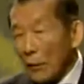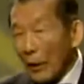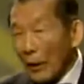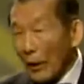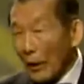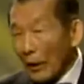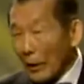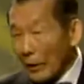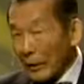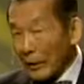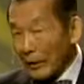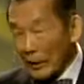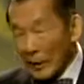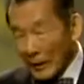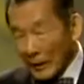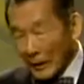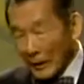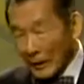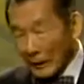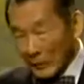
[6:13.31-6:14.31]
where
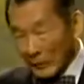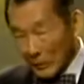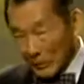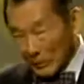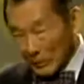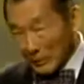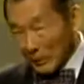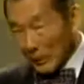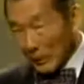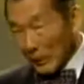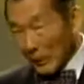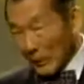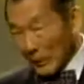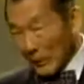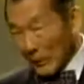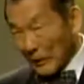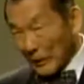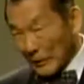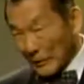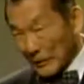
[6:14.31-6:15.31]

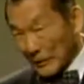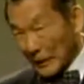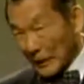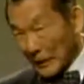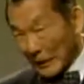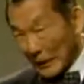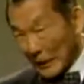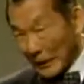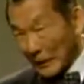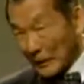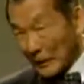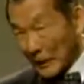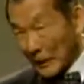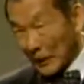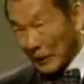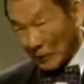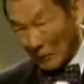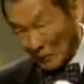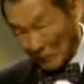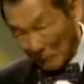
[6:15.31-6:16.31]
these
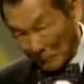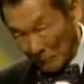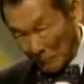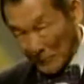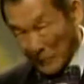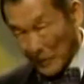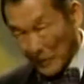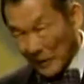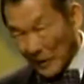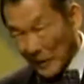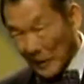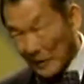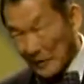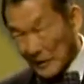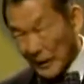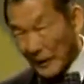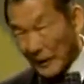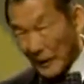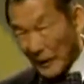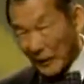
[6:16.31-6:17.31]
healthcare
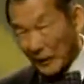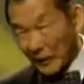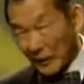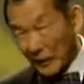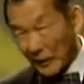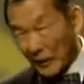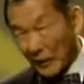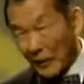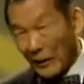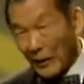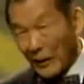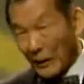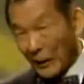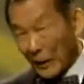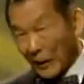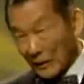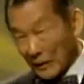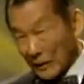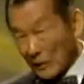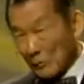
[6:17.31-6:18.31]
facilities and healthcare
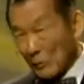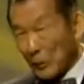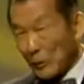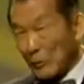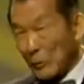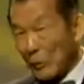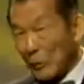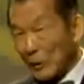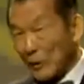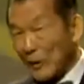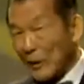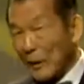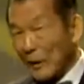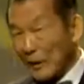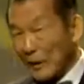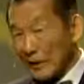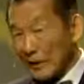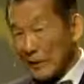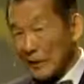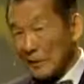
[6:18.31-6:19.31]
is minimal or
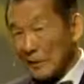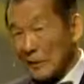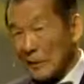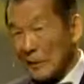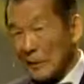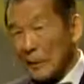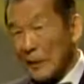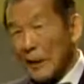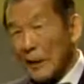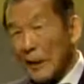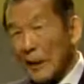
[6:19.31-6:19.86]
non-existent.